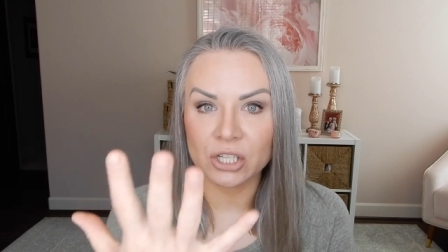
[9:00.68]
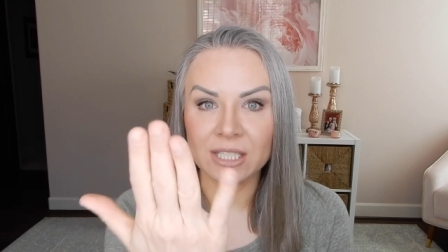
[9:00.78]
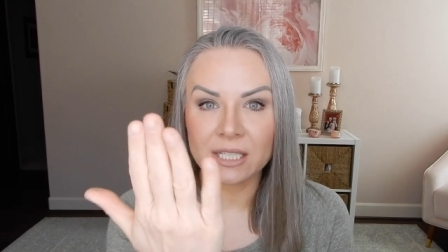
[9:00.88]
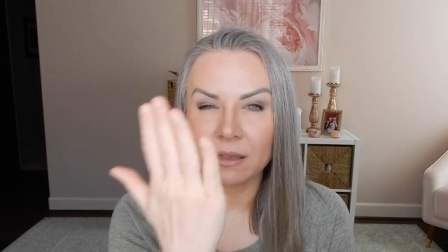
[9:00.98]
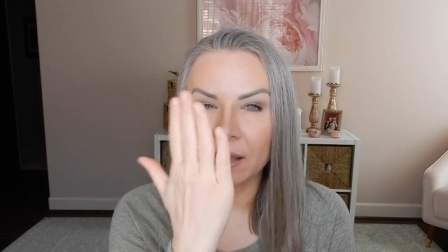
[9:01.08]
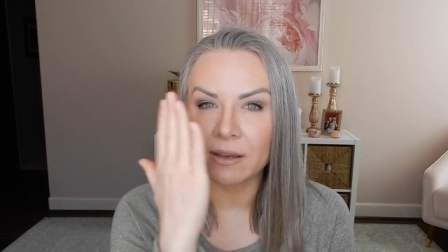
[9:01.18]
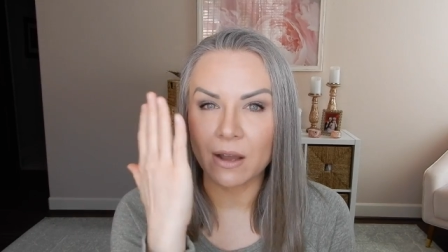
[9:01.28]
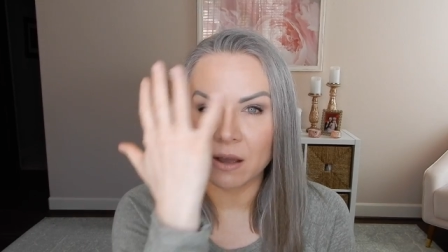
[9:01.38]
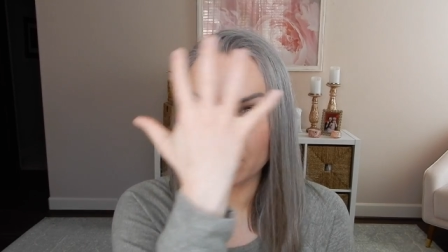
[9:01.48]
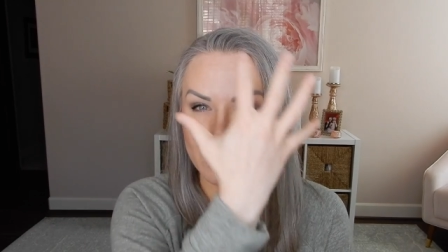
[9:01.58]
just like
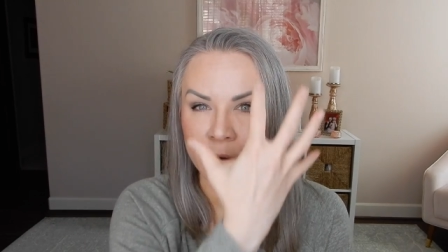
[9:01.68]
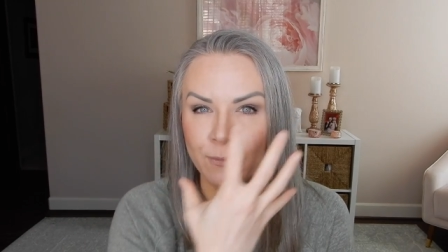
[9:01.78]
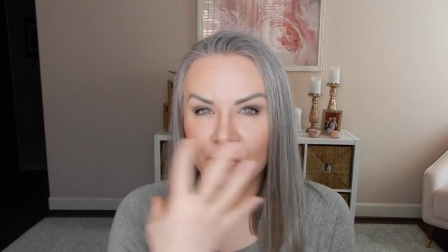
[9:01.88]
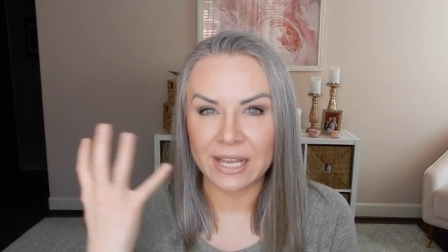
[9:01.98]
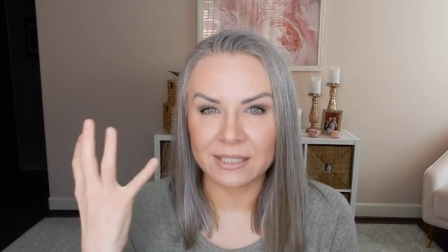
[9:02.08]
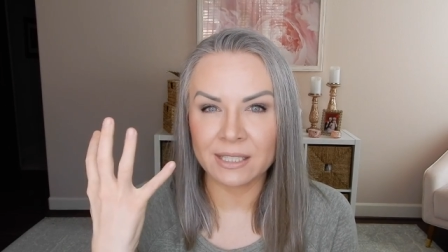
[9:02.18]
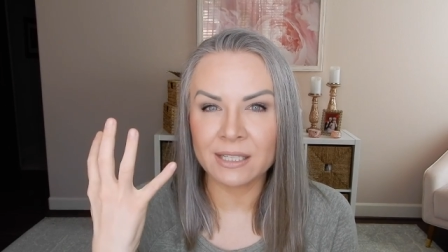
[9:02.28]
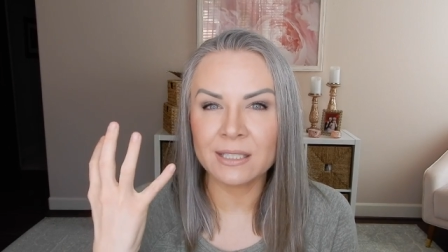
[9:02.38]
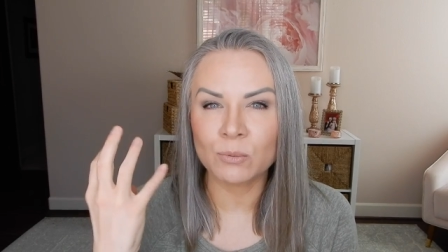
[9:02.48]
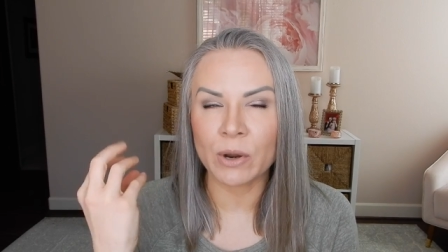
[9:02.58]
of their
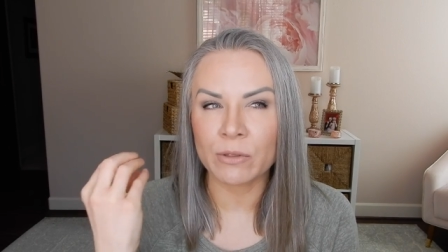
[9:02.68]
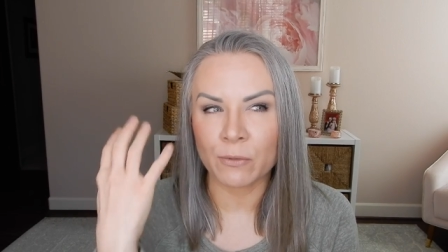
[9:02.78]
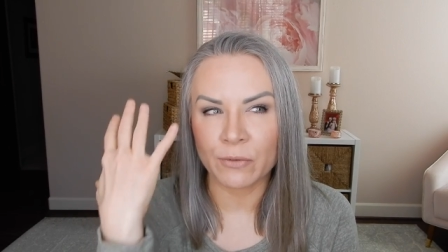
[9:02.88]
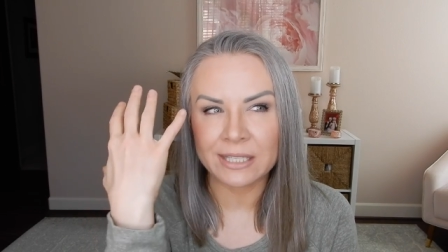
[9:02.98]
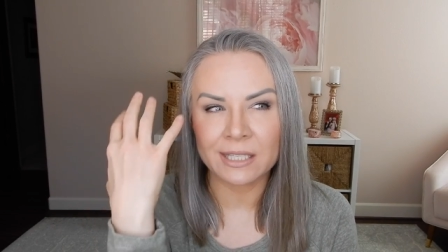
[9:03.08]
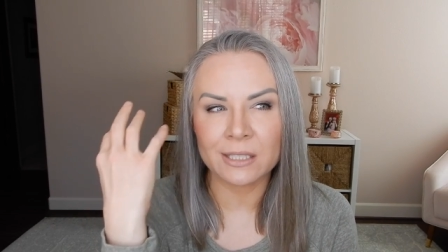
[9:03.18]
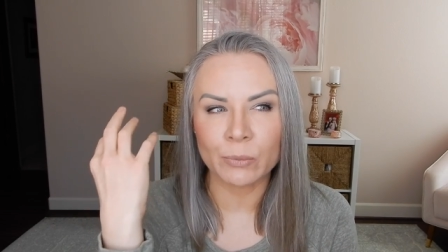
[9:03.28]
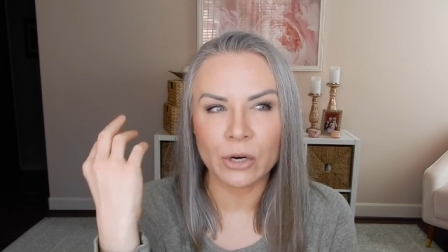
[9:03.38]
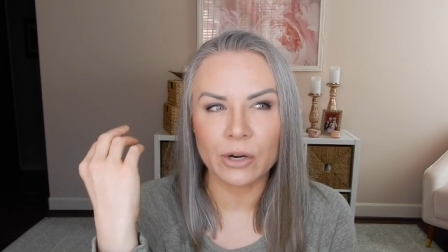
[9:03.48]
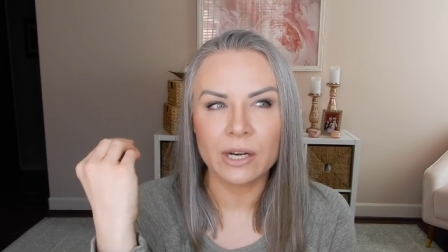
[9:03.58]
faces, where their faces
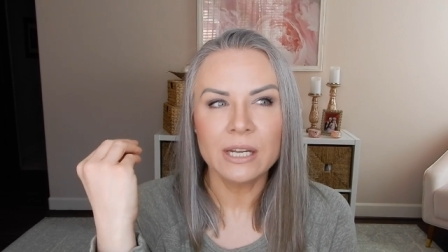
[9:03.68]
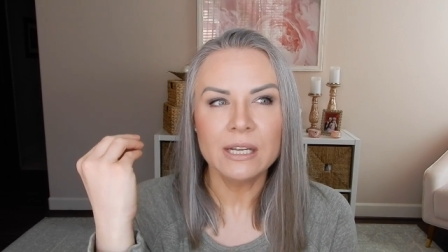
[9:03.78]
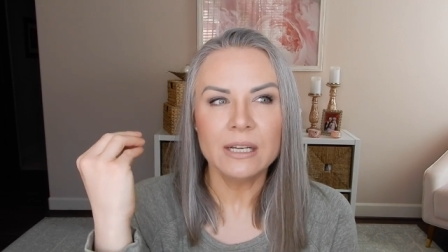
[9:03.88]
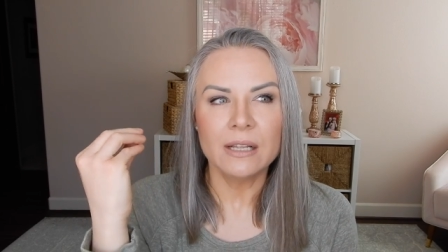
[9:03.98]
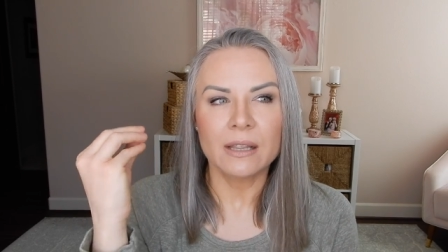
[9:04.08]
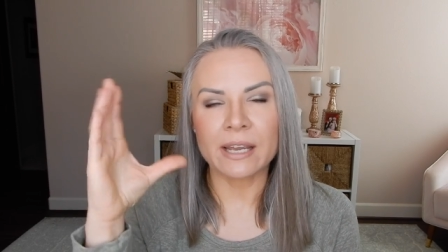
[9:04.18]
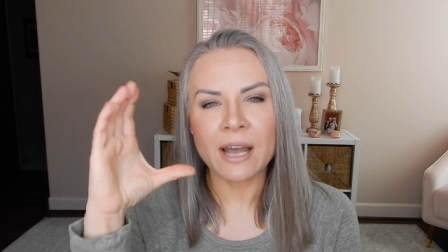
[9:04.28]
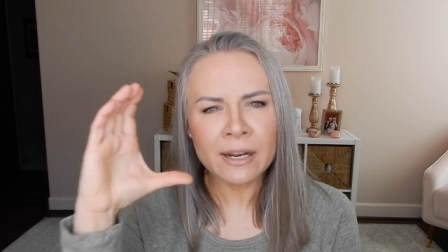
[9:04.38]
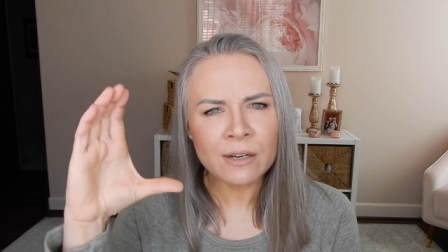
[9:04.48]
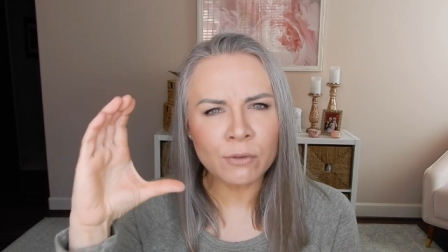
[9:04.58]
were like
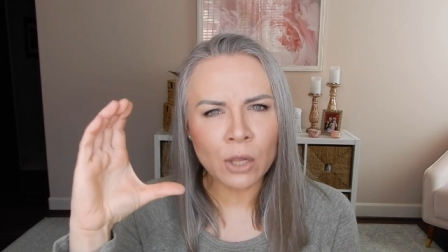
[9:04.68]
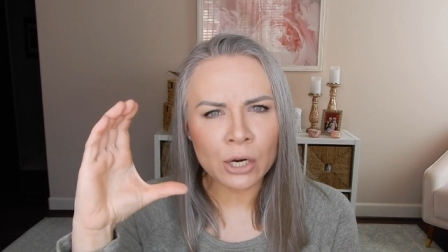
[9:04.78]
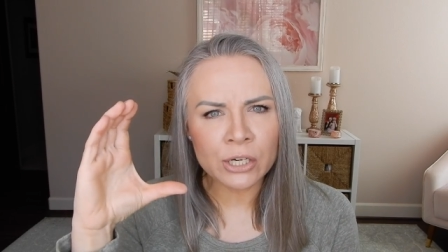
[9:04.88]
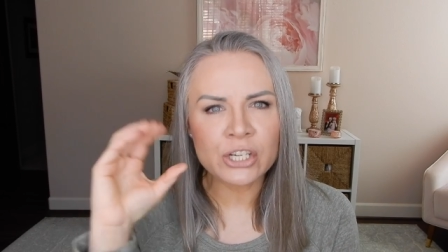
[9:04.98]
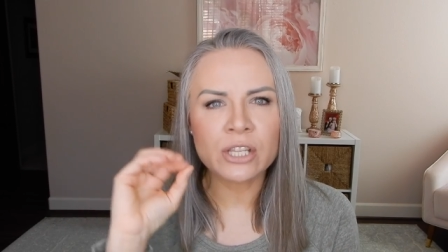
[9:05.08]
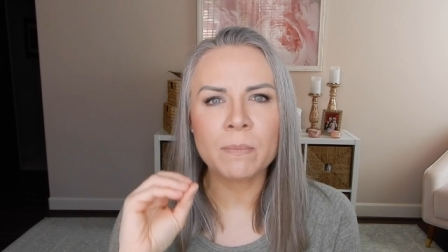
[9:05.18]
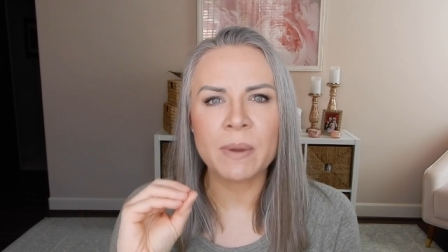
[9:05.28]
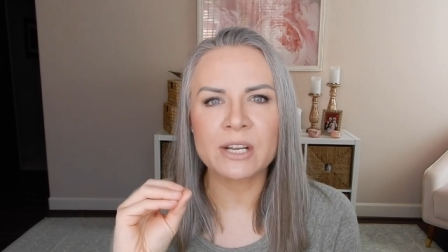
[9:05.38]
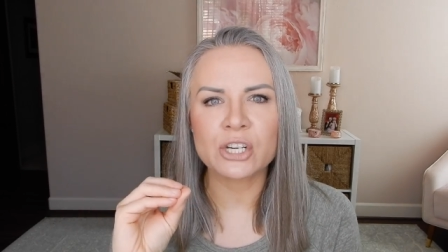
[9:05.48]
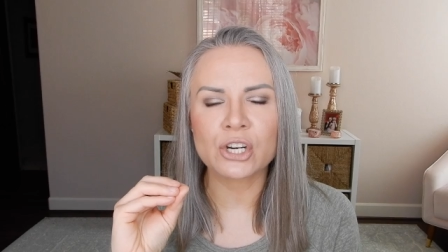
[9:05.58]
kind of large in the
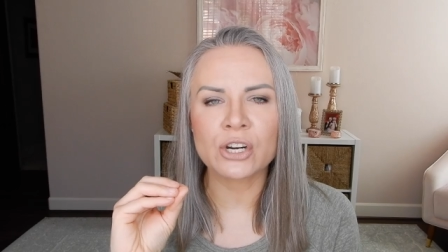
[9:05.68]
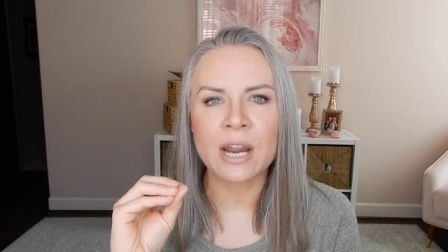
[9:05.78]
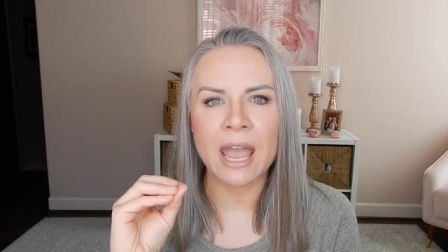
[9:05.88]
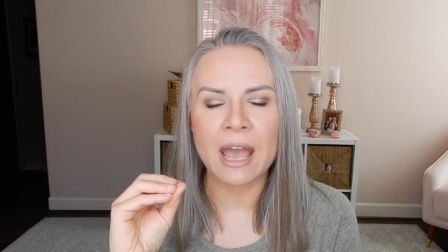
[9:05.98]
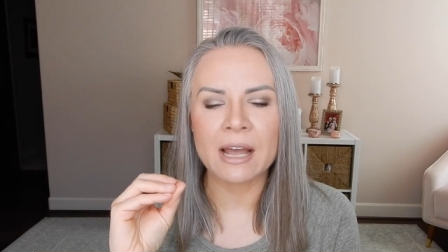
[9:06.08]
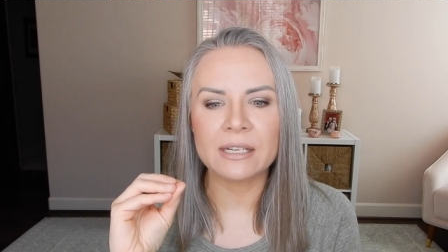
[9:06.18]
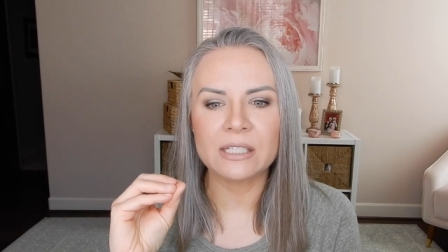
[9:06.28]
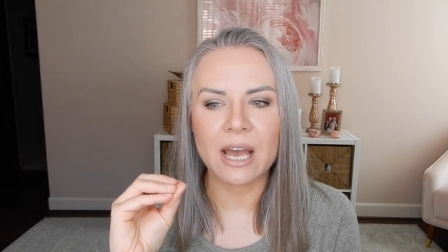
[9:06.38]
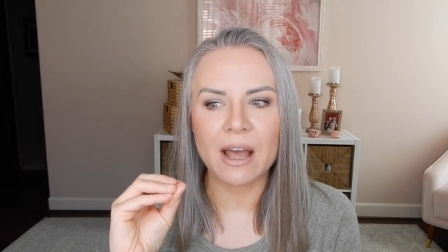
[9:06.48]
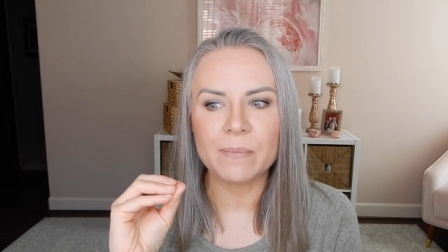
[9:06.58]
picture
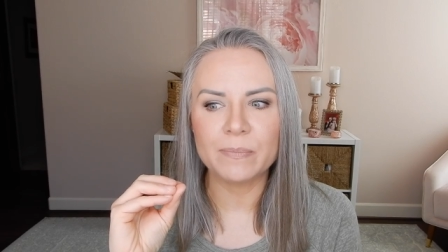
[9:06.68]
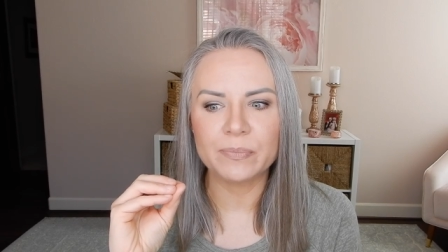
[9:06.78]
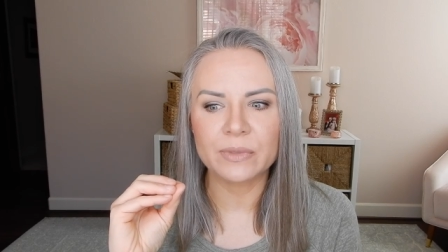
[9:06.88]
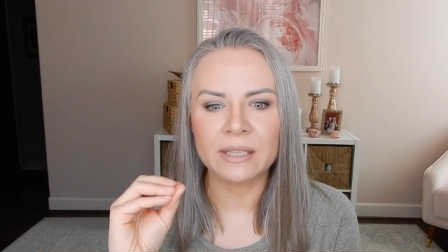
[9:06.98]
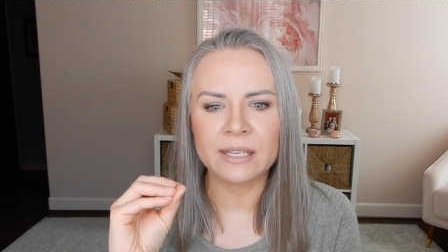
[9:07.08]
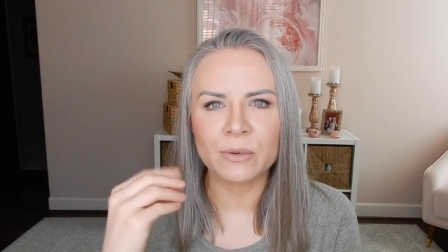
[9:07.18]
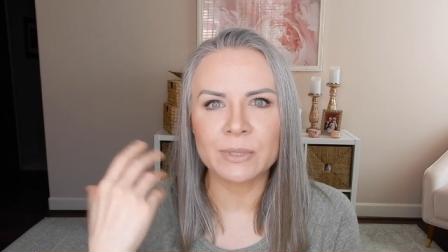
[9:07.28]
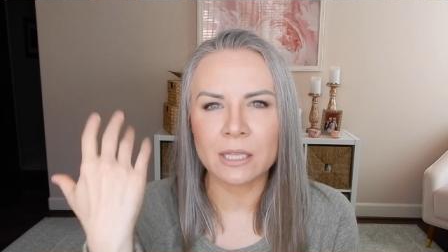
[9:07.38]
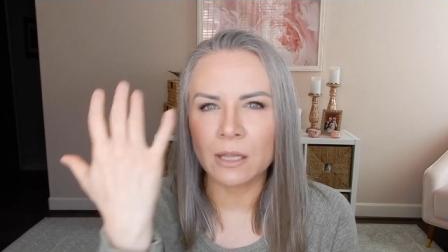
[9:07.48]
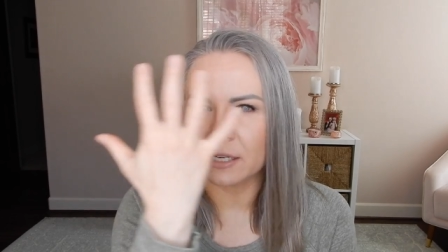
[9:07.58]
and um, like there
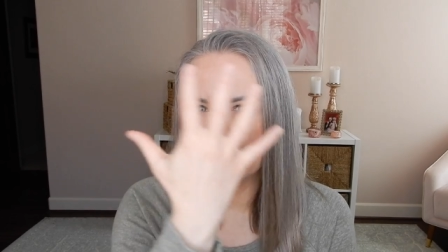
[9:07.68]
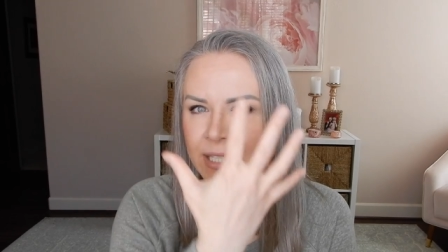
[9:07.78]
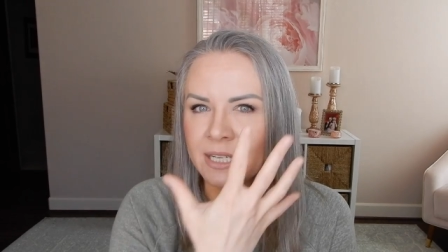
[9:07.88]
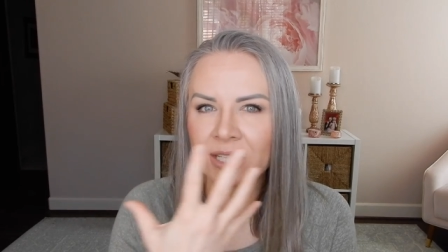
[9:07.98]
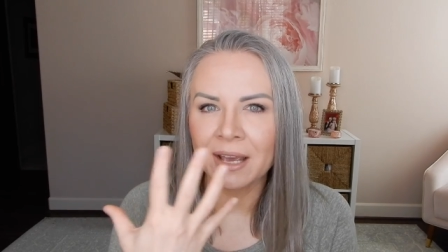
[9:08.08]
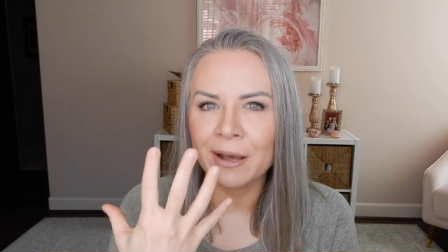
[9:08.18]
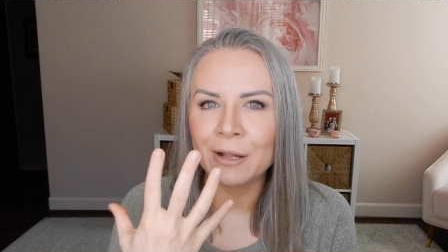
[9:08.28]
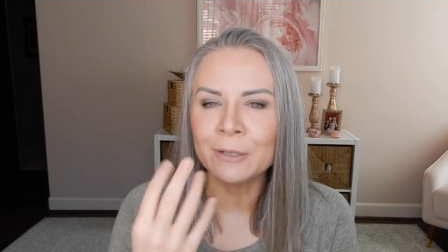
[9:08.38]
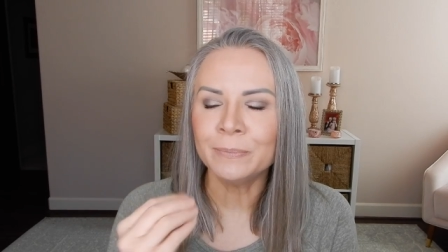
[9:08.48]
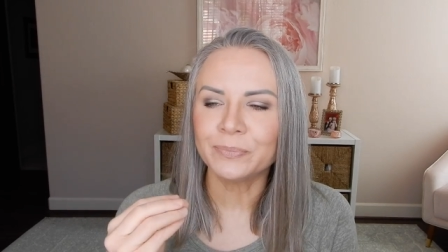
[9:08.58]
was a lot of
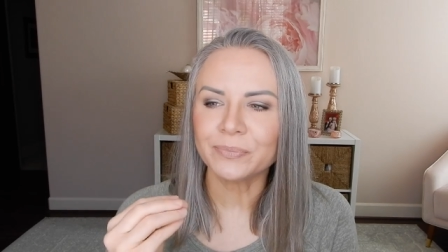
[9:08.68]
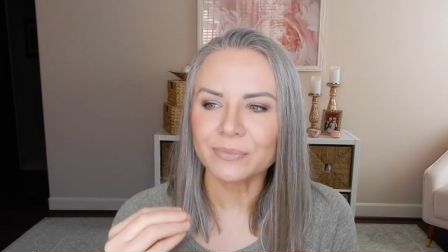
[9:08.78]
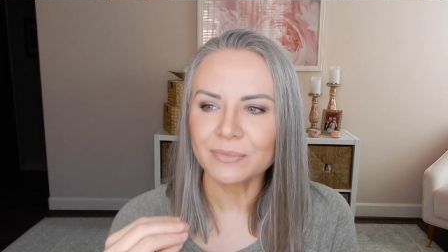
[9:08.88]
detail.